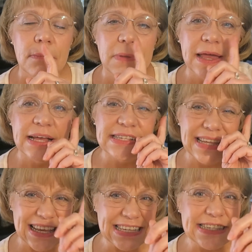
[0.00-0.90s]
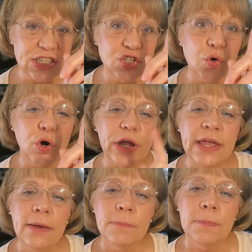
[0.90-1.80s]
Because his
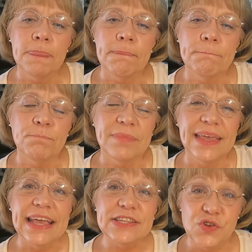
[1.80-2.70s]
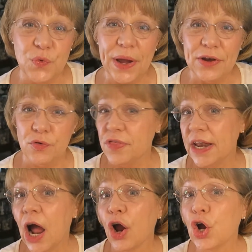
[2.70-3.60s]
story is greater
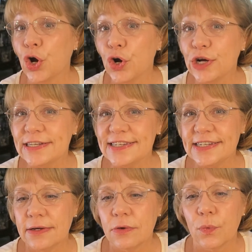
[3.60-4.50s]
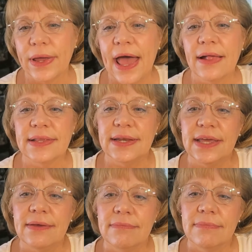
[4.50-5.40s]
than our current reality.